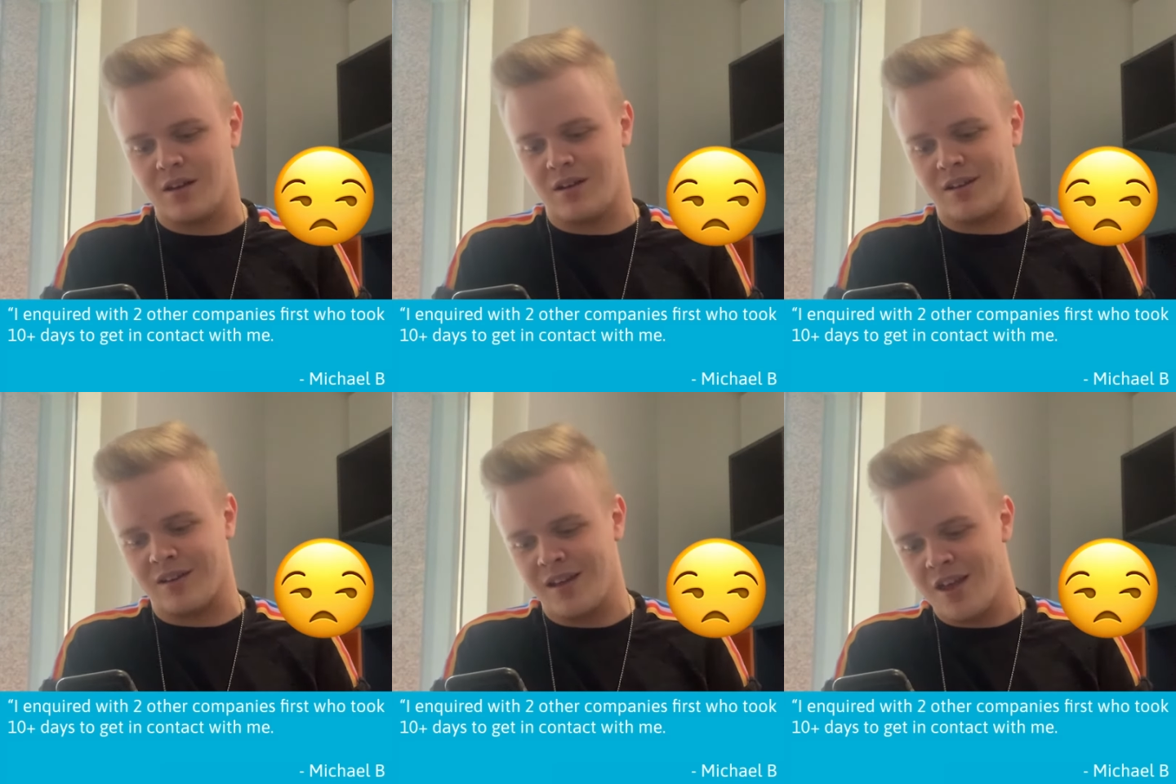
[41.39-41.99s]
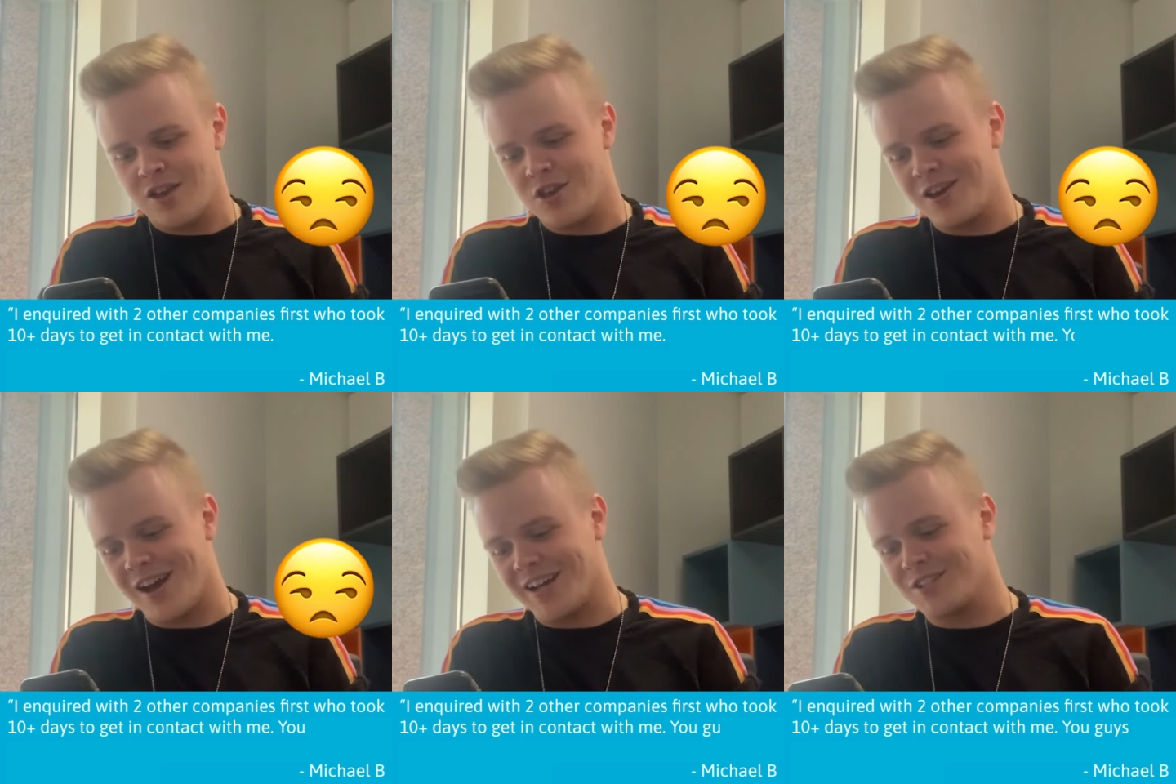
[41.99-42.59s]
Ugh.
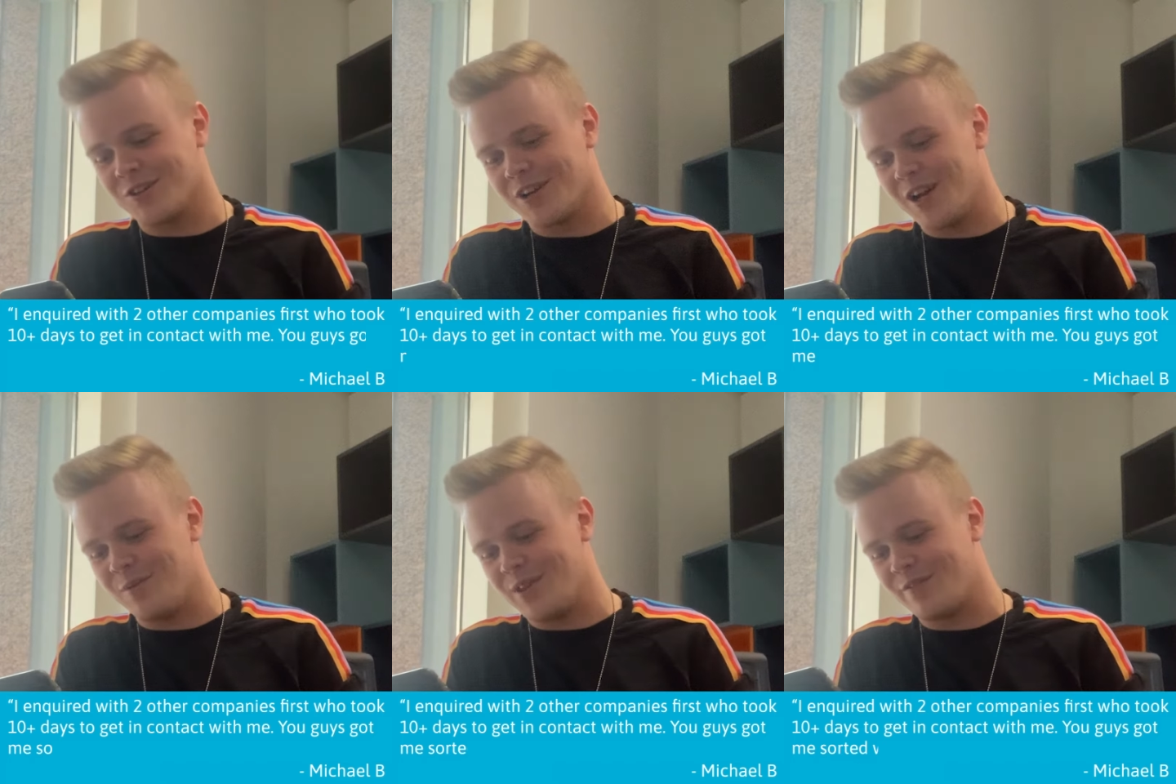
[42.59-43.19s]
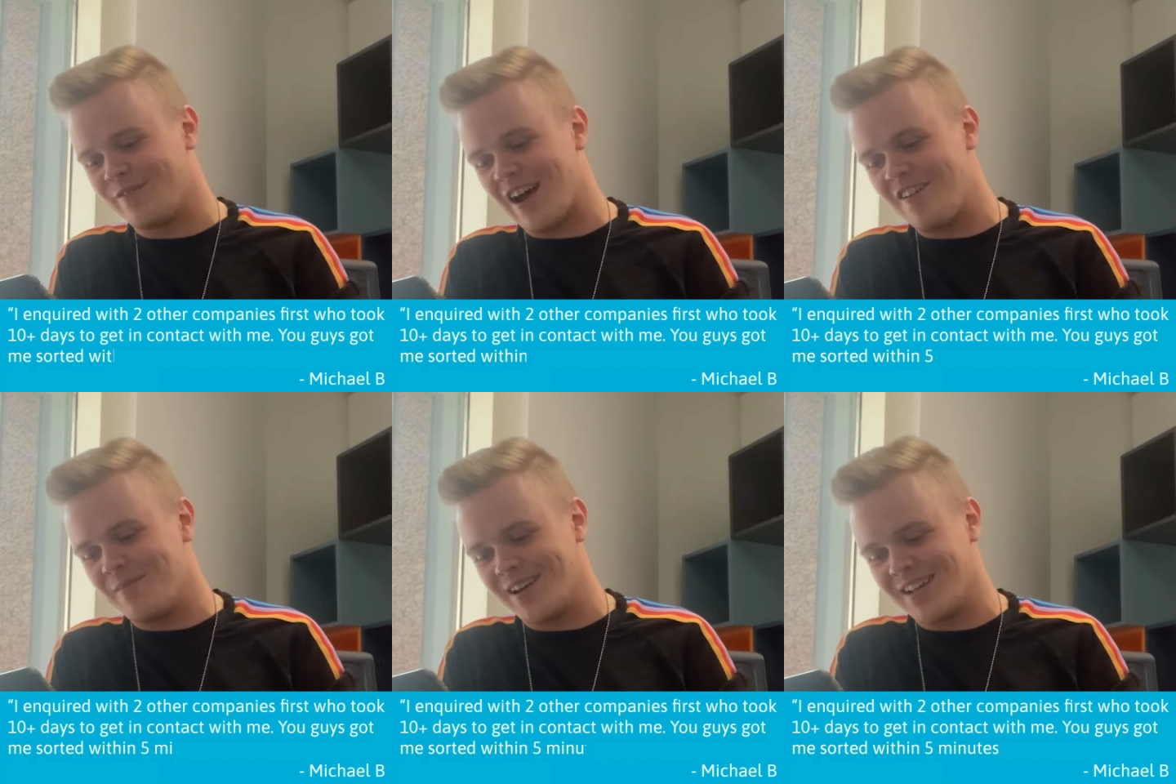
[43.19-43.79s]
You guys sorted it within
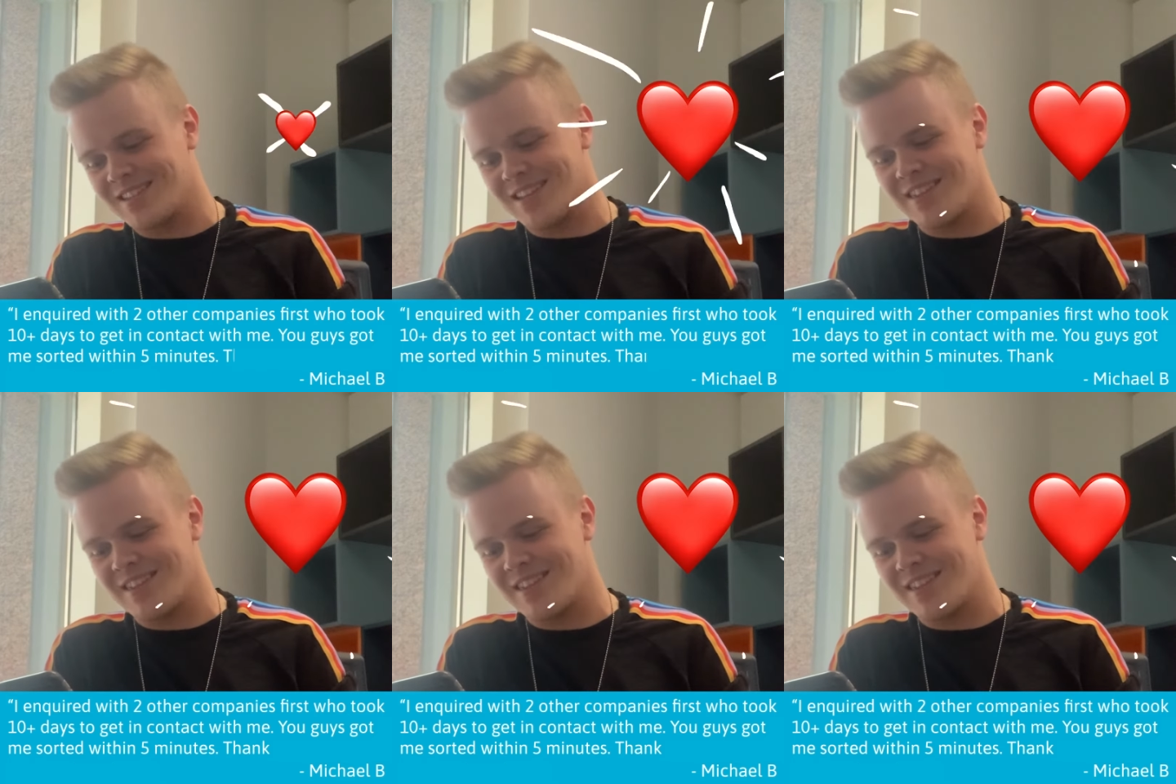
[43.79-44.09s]
5 minutes.